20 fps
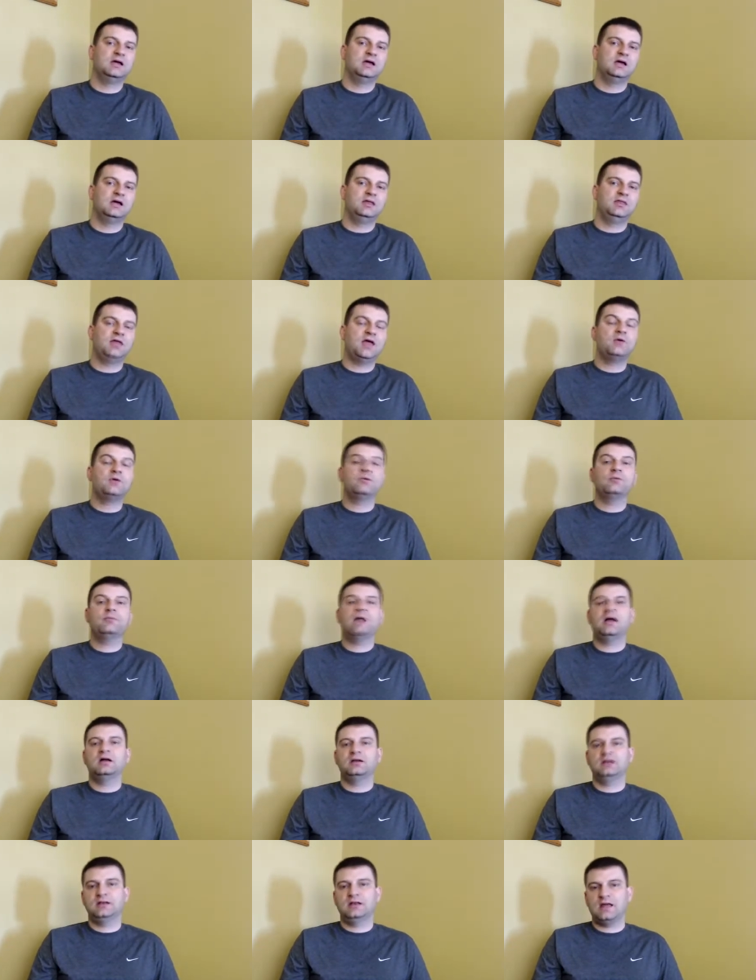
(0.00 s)
they were
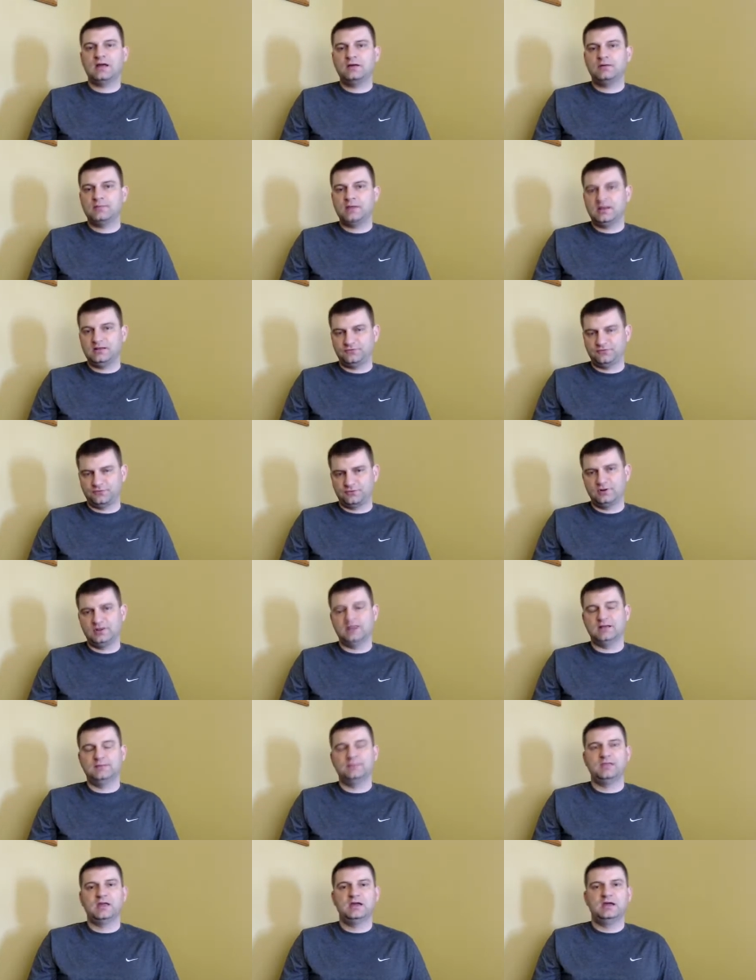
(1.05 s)
now made
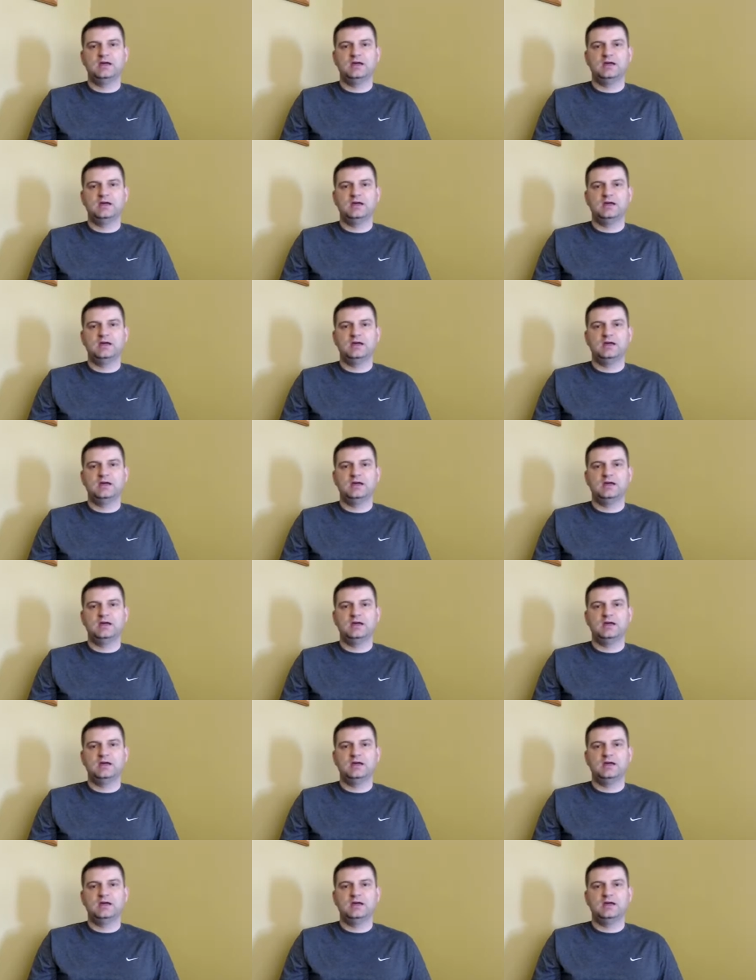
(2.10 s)
free.